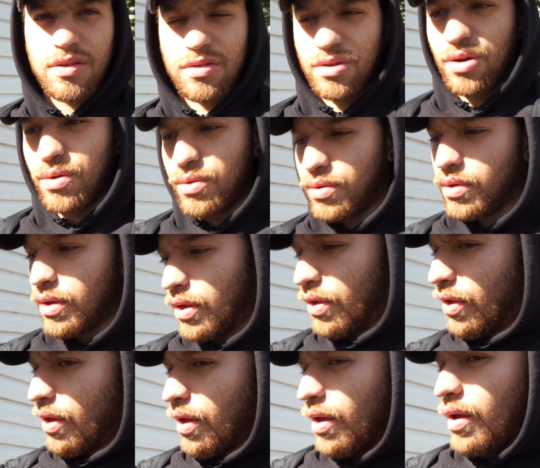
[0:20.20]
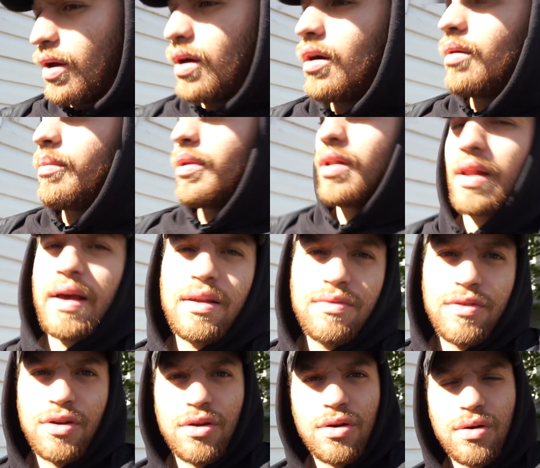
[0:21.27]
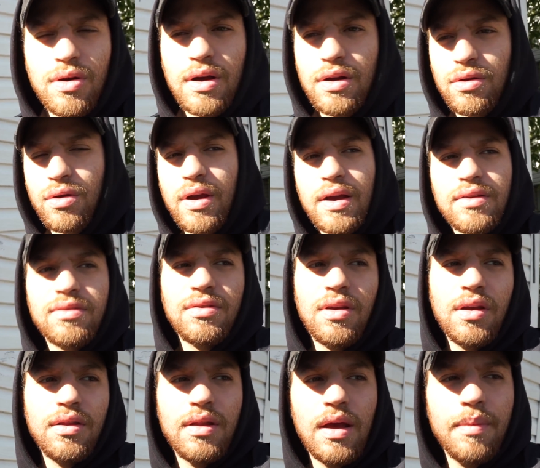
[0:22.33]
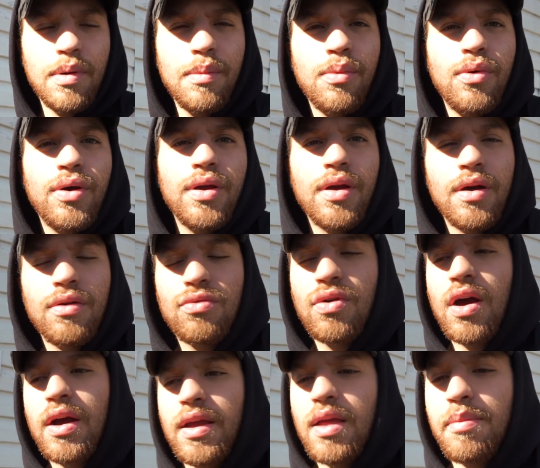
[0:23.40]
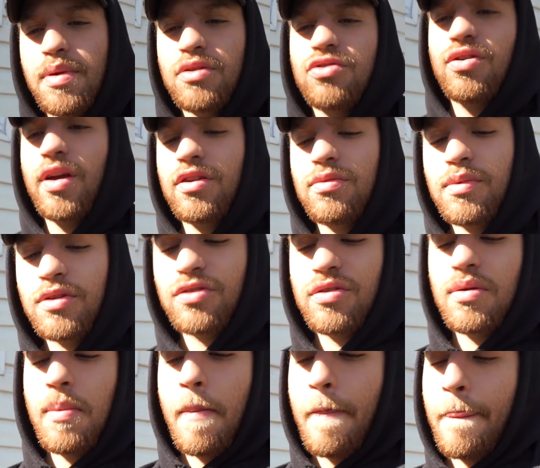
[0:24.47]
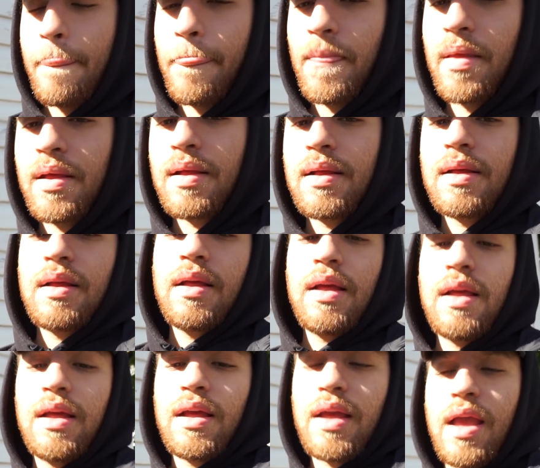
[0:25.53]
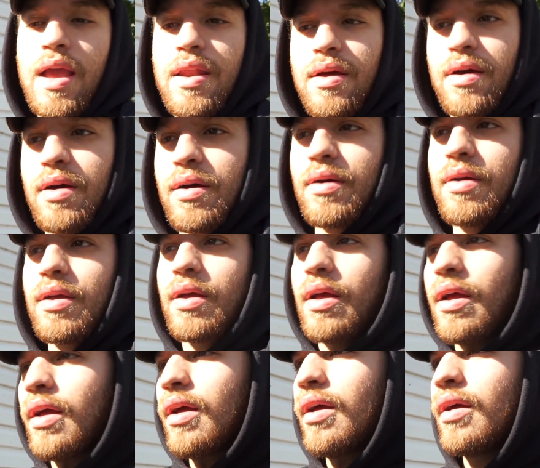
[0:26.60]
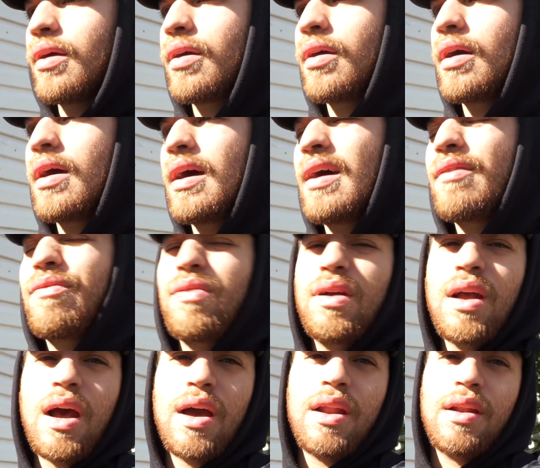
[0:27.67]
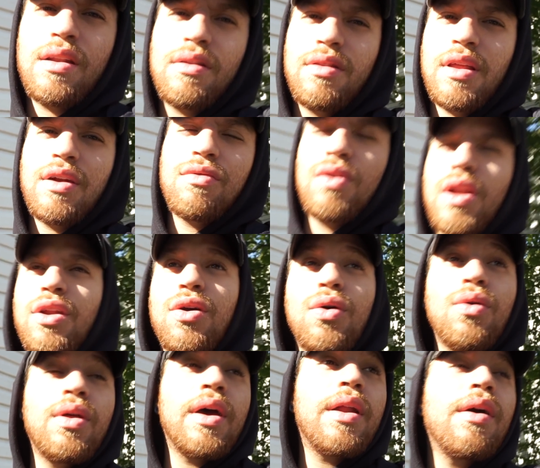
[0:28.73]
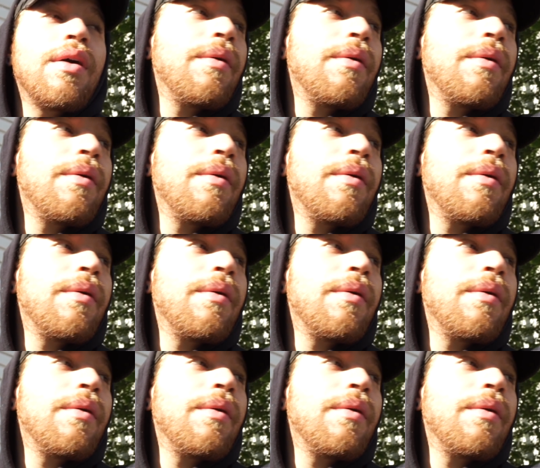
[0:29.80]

So in the last video, I know you guys seen that my boy Rod gave me a transmission, and I forgot and didn't really know that